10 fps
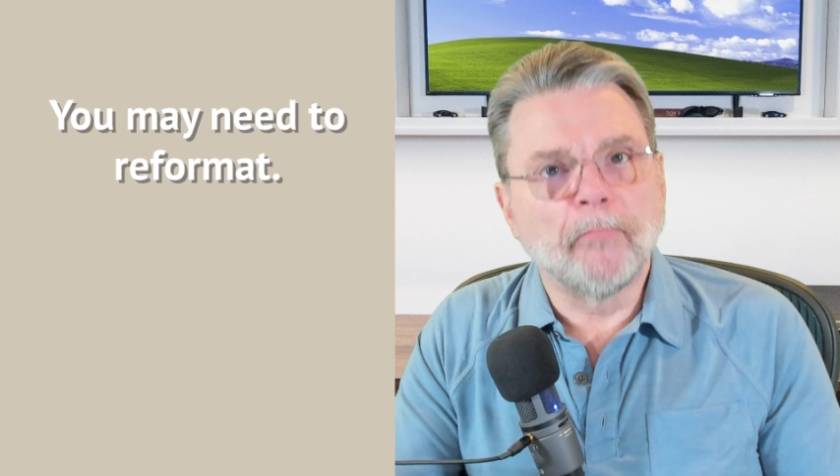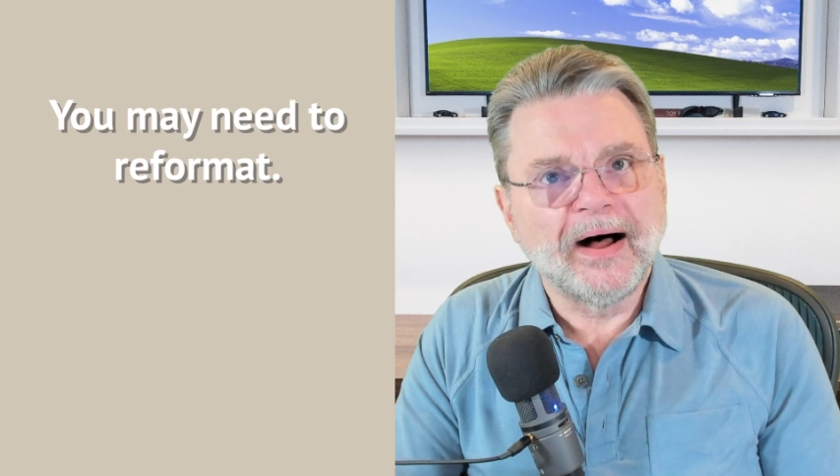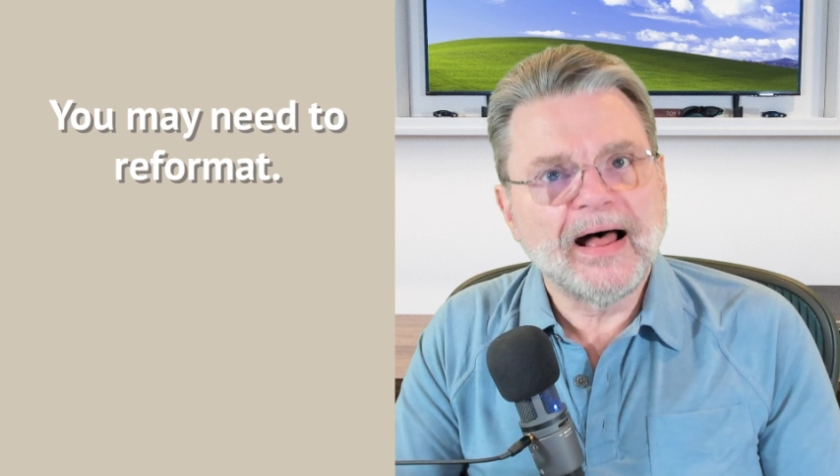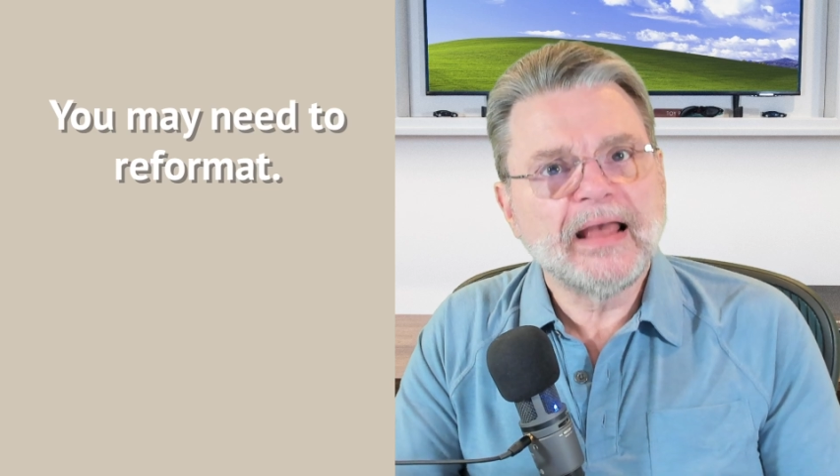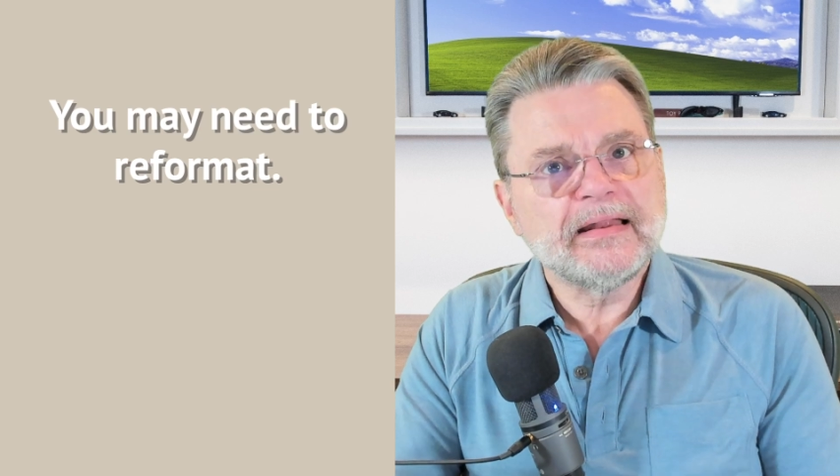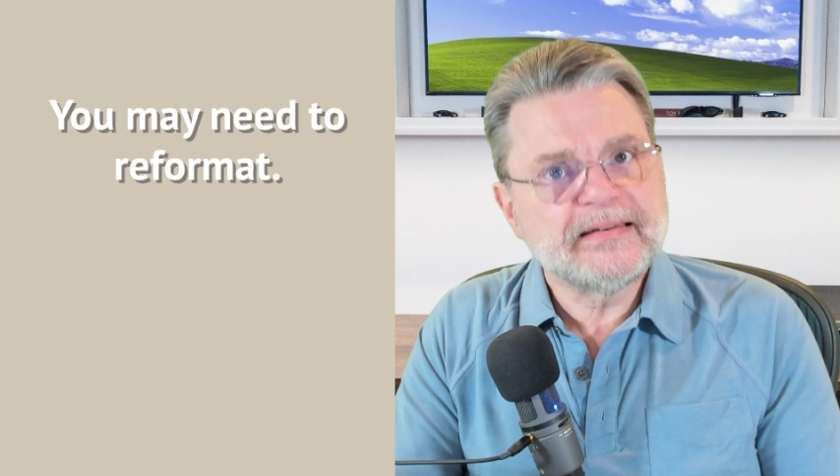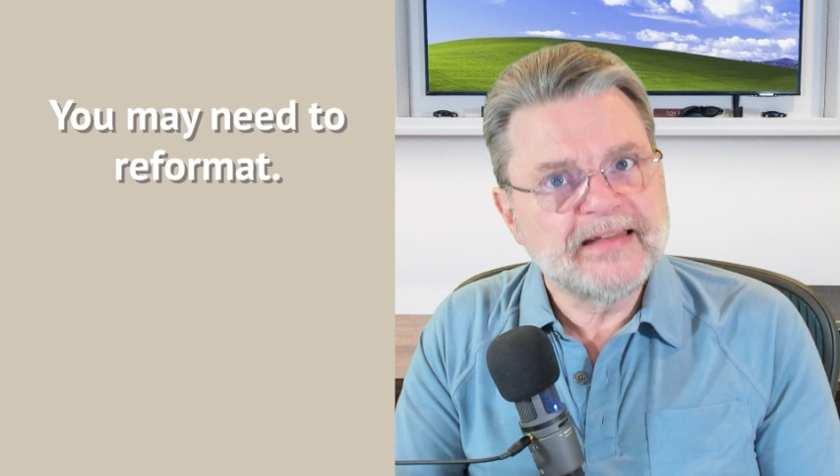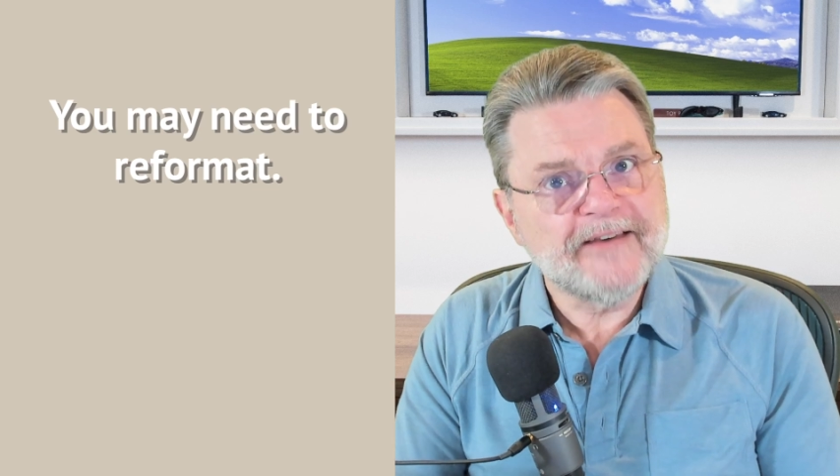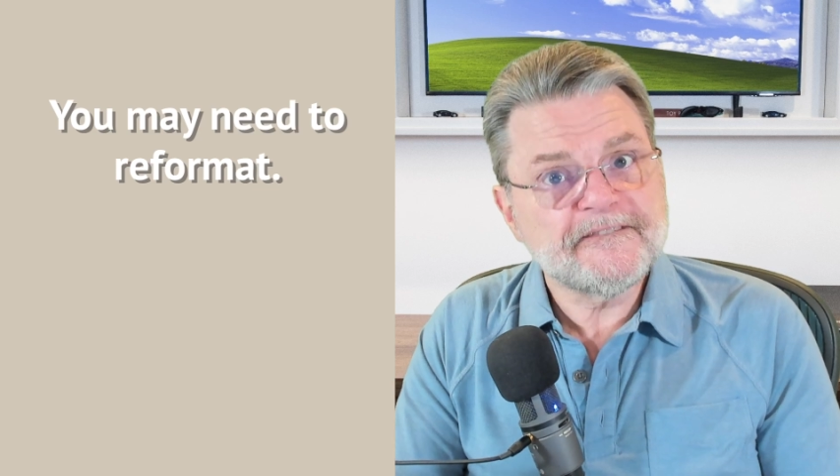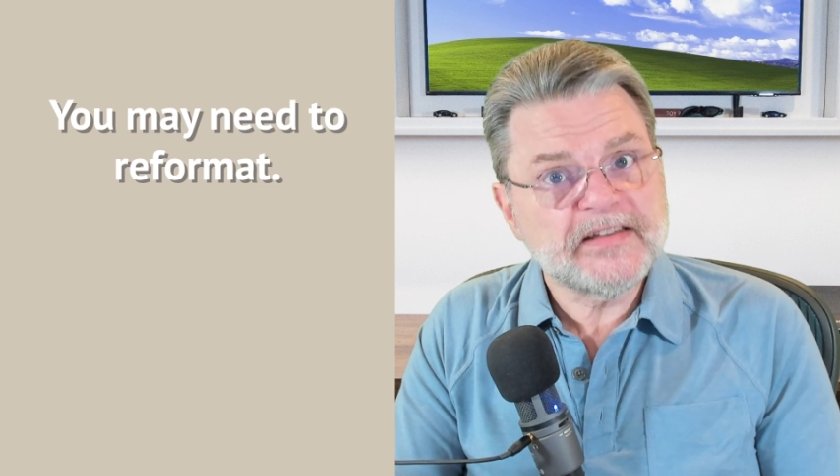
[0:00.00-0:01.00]
By
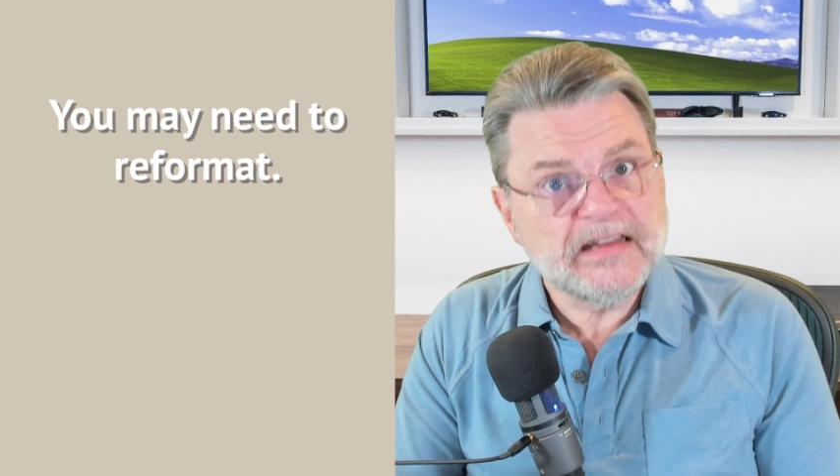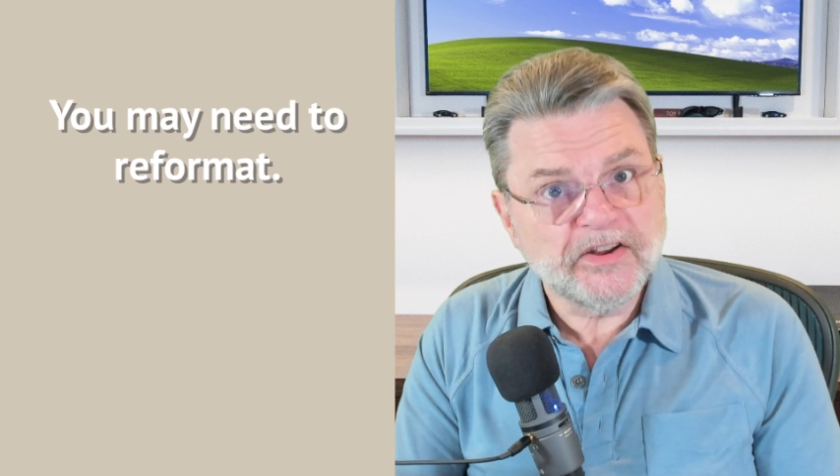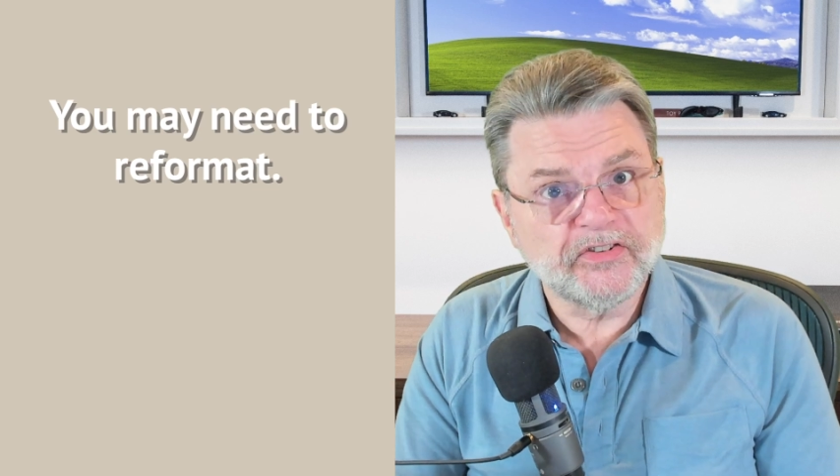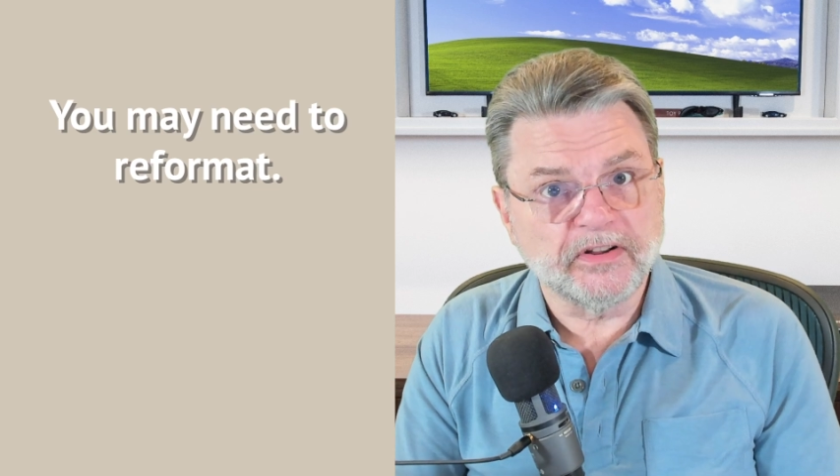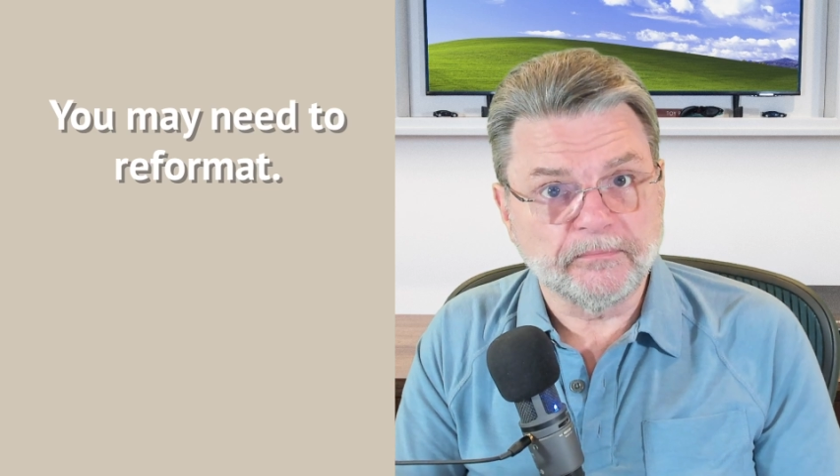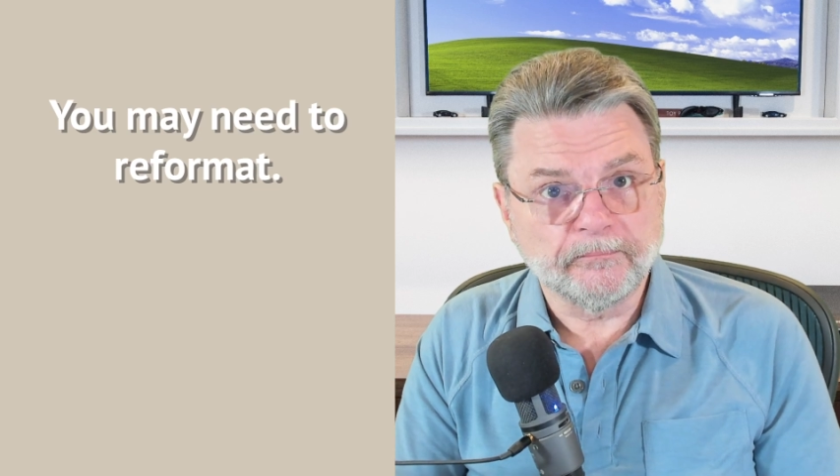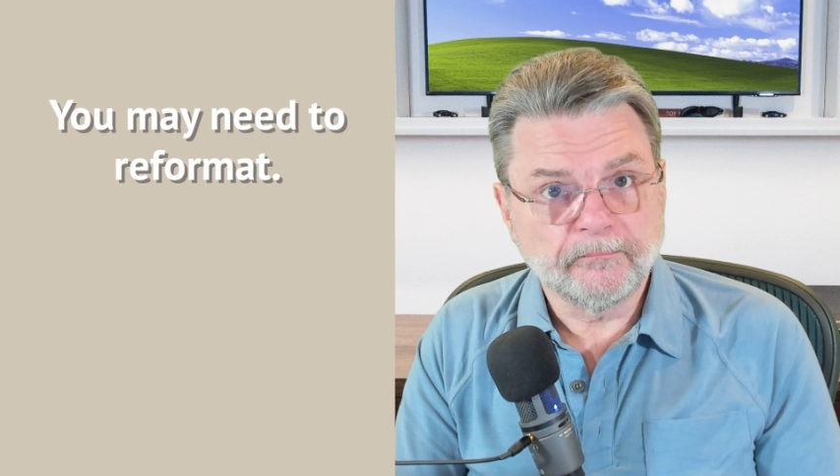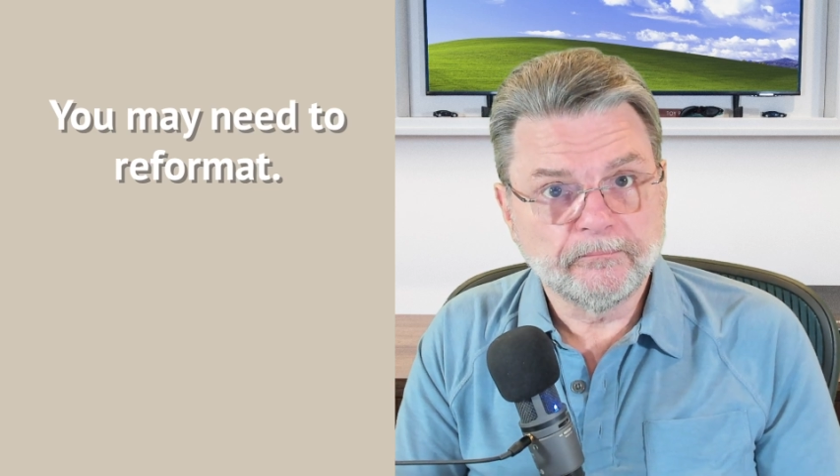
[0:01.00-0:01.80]
definition,